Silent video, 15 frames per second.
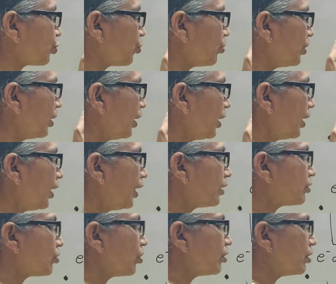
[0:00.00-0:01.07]
I've shown
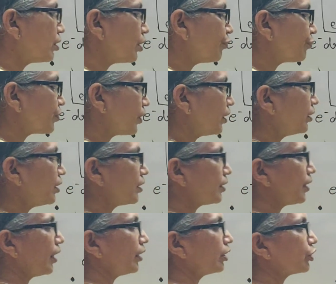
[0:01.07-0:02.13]
electron drift in
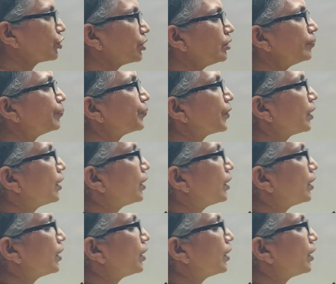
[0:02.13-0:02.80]
this direction.